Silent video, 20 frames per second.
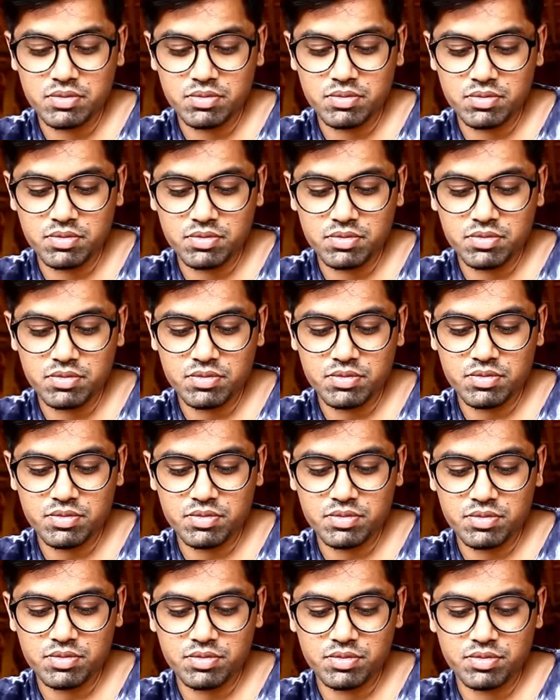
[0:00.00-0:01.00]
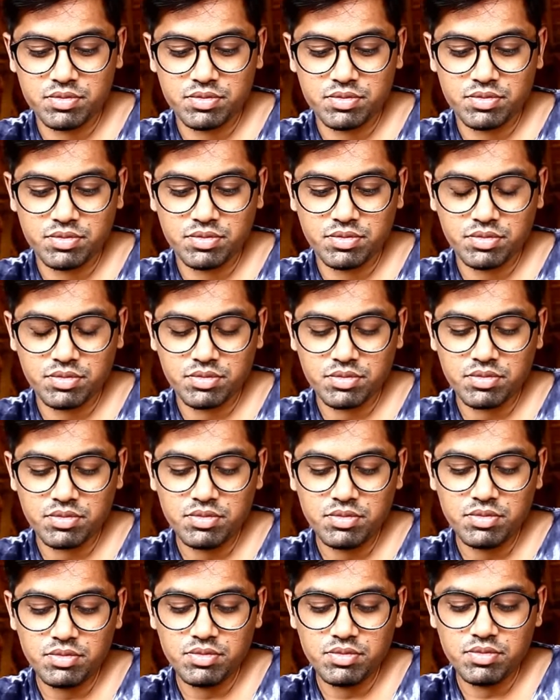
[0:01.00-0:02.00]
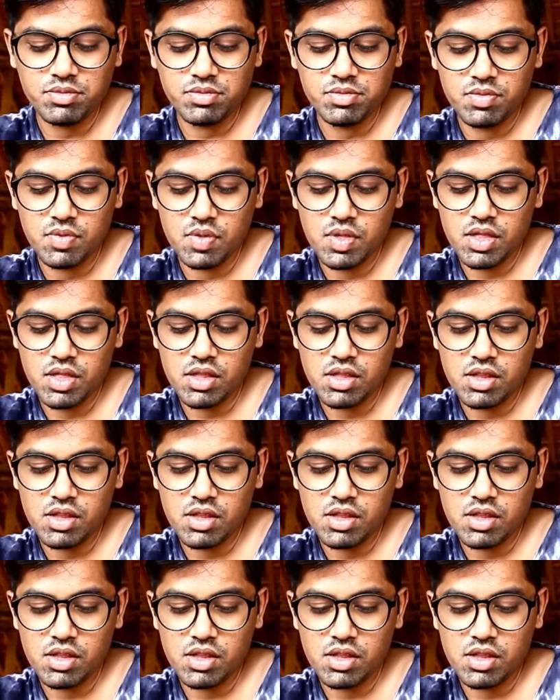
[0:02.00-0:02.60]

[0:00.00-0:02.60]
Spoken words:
No one is speaking in this clip.